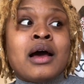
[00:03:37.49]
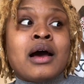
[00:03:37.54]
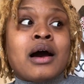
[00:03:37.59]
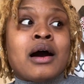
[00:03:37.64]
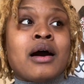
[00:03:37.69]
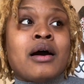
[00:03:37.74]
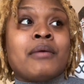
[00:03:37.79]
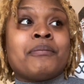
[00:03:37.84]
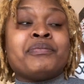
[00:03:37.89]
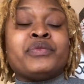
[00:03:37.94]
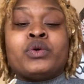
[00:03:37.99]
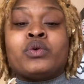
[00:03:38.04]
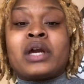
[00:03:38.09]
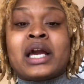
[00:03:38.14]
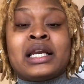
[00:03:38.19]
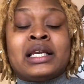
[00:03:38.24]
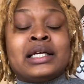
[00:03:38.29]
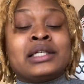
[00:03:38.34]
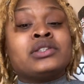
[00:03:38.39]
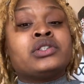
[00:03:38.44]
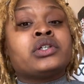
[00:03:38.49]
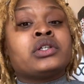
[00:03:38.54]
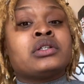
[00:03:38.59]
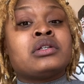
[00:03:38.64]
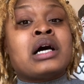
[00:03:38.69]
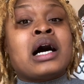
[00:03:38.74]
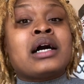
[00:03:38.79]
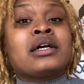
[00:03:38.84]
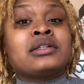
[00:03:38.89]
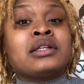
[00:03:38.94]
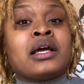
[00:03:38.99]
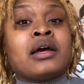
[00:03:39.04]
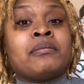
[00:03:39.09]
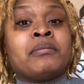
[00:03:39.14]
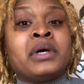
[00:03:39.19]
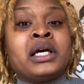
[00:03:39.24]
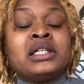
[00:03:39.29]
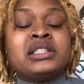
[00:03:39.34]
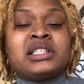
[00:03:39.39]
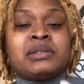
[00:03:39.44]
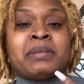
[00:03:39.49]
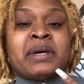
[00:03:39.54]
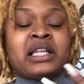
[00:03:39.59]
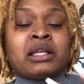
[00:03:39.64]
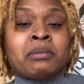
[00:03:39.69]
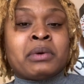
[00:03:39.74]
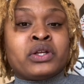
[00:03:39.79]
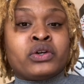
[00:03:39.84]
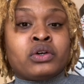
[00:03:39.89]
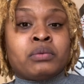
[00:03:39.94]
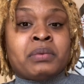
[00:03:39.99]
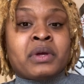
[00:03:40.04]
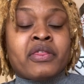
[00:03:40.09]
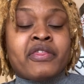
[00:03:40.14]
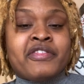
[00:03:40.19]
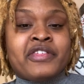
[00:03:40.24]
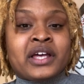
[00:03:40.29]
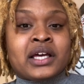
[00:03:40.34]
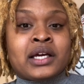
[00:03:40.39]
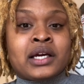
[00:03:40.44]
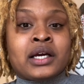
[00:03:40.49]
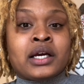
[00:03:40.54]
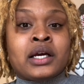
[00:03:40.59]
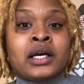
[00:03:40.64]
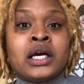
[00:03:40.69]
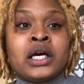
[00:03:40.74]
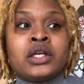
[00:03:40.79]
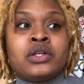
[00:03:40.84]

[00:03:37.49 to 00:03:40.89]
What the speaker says: You can interlock them to make them a little bit thicker.